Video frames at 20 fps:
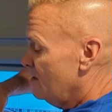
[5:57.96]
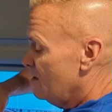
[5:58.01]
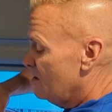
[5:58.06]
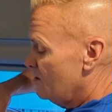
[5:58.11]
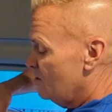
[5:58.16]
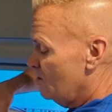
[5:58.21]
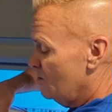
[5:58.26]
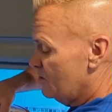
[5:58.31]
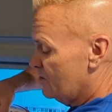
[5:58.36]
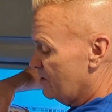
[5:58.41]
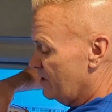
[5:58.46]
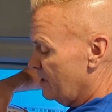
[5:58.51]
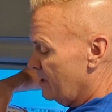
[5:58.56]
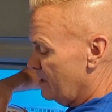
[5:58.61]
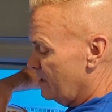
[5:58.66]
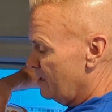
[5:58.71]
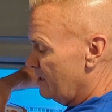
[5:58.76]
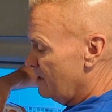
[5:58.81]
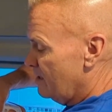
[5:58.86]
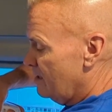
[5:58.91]

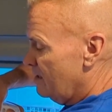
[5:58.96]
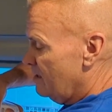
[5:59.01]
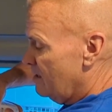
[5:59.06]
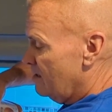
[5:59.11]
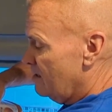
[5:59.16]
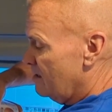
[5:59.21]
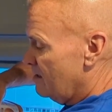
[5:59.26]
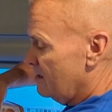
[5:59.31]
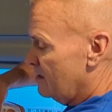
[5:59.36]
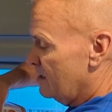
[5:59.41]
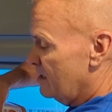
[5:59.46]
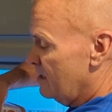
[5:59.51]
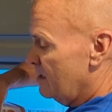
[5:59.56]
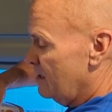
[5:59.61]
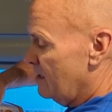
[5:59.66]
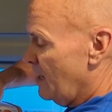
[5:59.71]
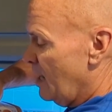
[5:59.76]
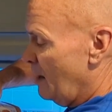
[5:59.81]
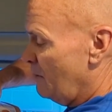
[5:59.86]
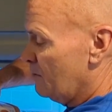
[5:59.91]
using
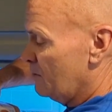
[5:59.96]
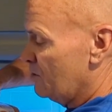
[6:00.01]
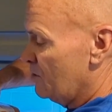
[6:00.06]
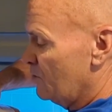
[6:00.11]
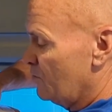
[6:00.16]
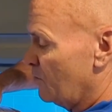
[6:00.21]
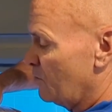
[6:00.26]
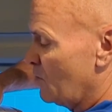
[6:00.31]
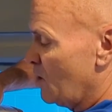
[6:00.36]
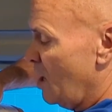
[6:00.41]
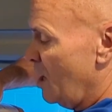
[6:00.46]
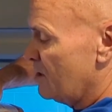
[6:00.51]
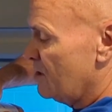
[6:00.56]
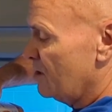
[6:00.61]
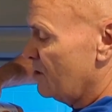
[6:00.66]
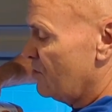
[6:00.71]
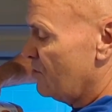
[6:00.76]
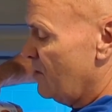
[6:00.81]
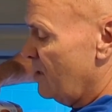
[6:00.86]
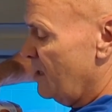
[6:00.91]
the apple juice from
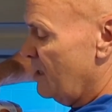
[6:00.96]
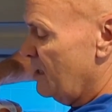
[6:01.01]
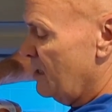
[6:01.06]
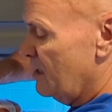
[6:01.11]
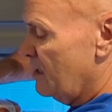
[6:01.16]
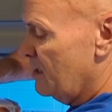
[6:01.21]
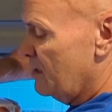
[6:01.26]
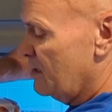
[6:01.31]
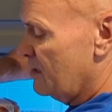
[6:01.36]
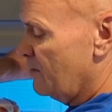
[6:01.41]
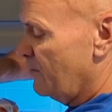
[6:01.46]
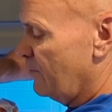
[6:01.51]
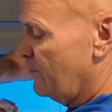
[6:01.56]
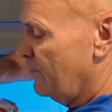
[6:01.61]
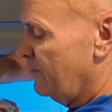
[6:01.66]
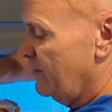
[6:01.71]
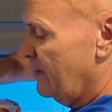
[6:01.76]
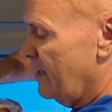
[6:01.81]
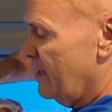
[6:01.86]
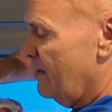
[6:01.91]
concentrate is the
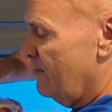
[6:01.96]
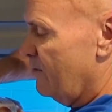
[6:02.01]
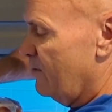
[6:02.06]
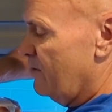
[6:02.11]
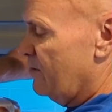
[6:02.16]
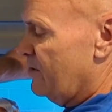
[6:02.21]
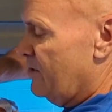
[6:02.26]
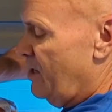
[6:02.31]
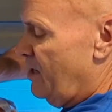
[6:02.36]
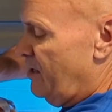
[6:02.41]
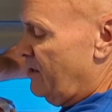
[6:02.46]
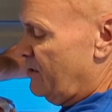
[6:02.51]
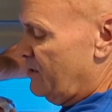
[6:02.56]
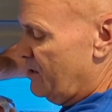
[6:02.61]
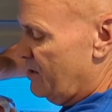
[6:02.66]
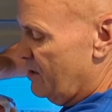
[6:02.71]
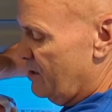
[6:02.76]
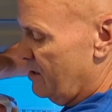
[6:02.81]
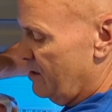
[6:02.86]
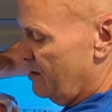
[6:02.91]
flavor's not as
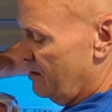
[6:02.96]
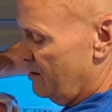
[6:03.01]
good.